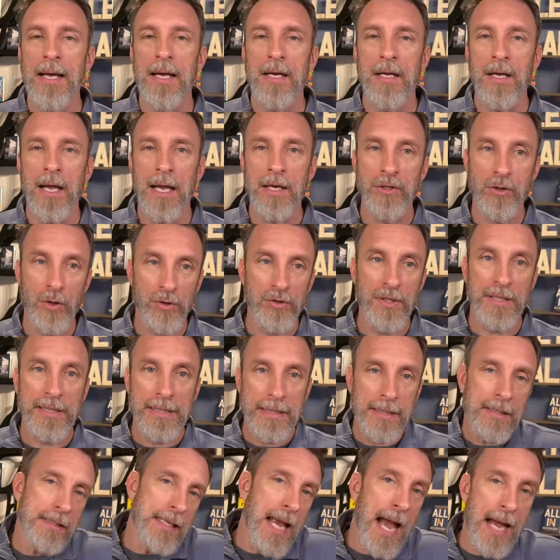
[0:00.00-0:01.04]
And Joel's like,
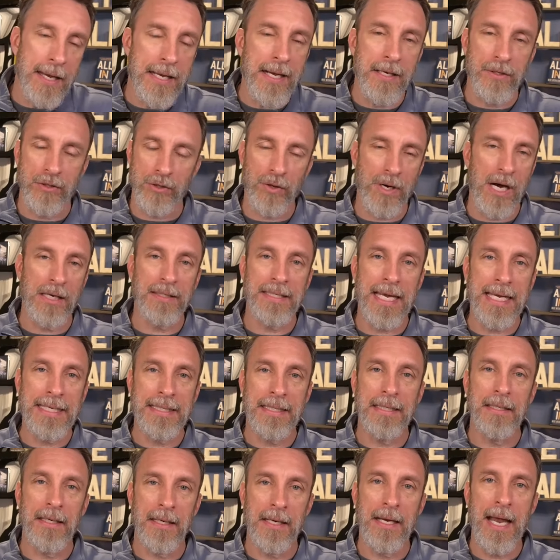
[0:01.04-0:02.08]
yeah, yeah, sure, I'll take
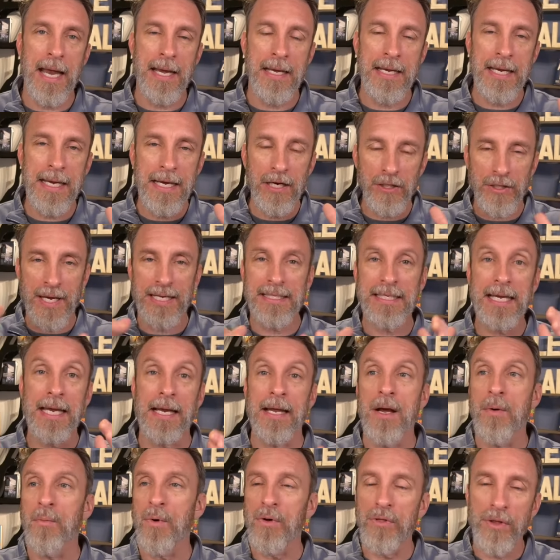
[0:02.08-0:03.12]
it. And, and here's how I see it.
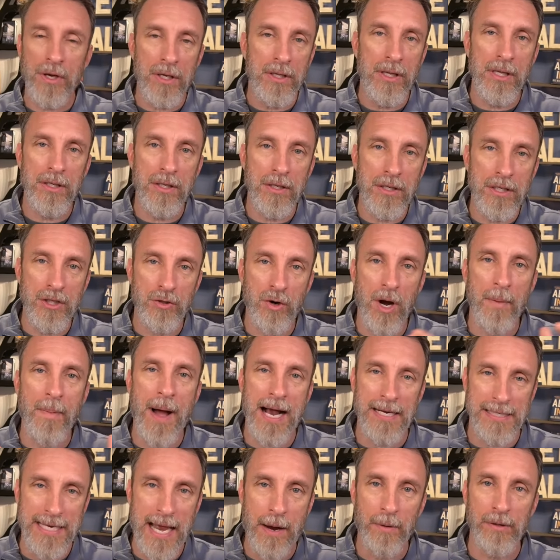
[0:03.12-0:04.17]
Well, the, the, the straw
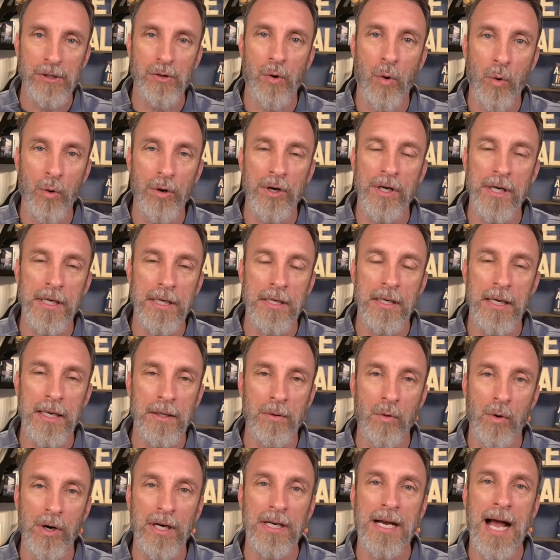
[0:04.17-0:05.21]
box now is ordered and
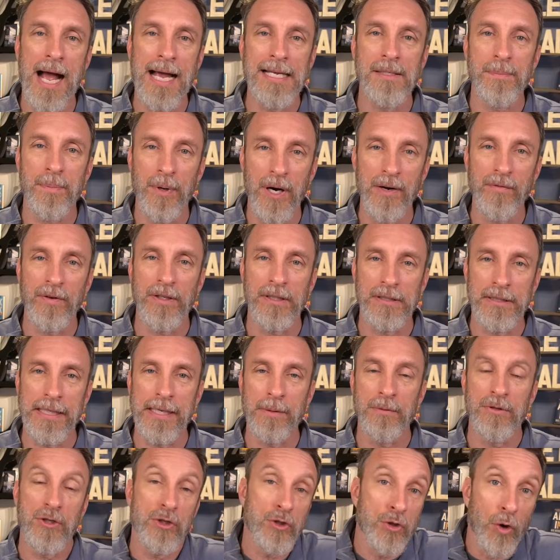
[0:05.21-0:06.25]
organized perfectly. It
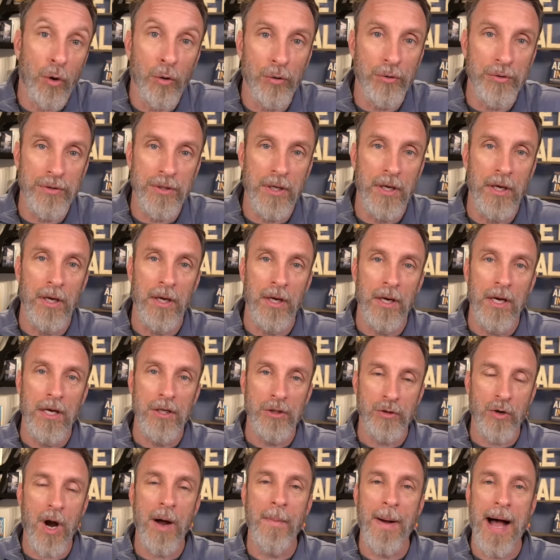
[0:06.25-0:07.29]
was Joel's
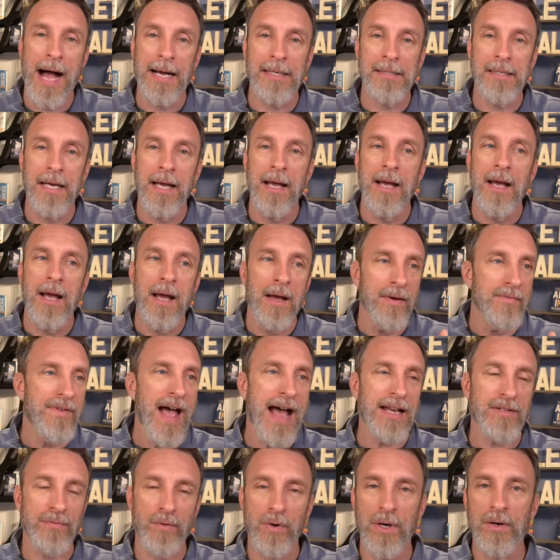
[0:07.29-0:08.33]
straw box.
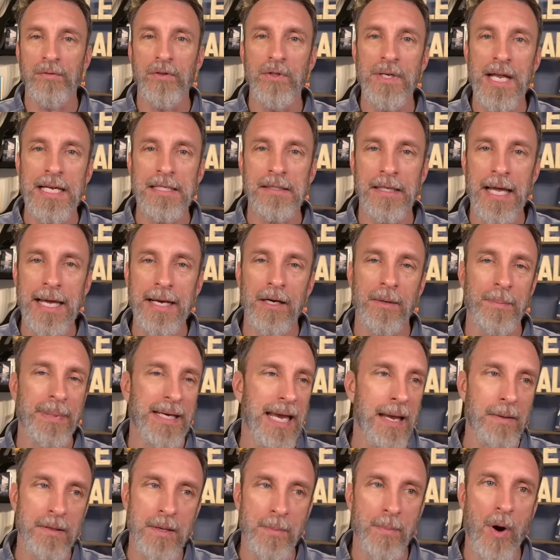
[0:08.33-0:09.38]
Fast forward a few days later, it
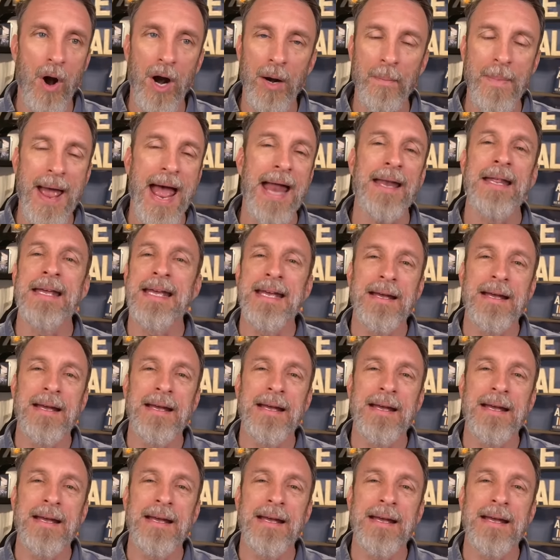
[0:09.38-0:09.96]
became the bar mat.